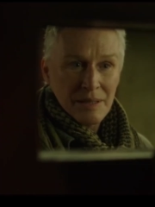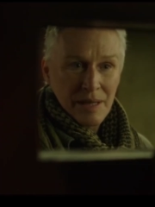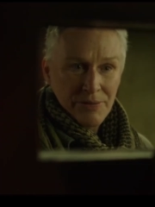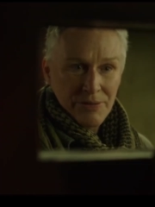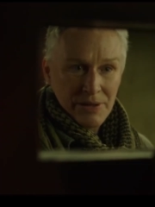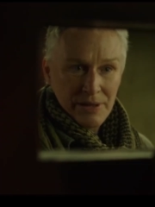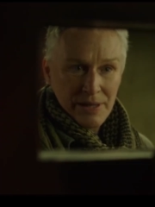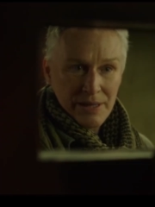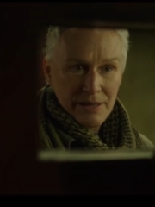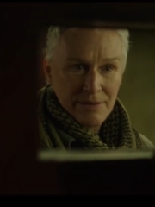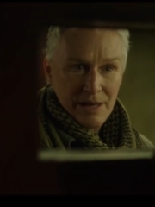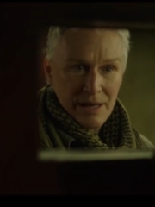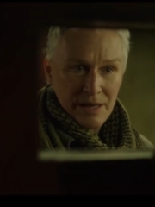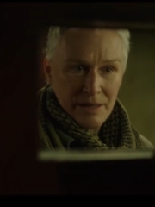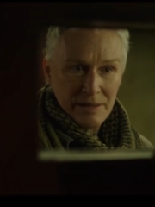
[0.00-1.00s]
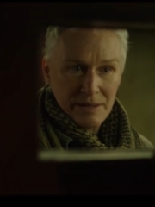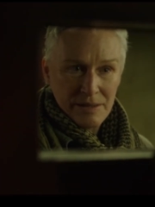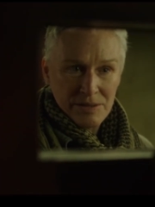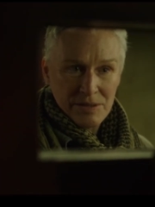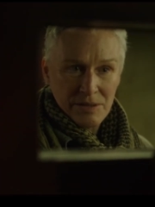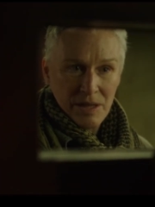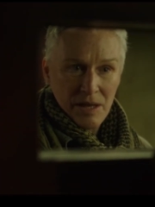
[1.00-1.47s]
to solve the problem of
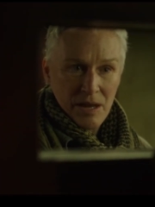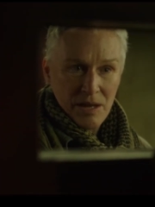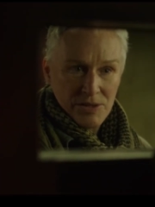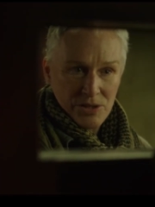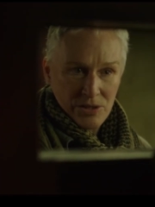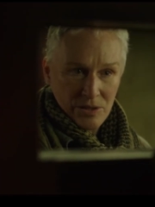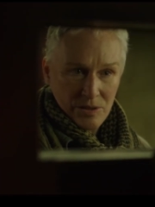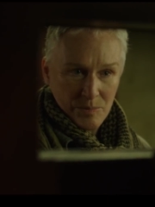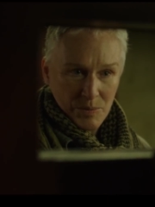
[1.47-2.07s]
Schrodinger's cat.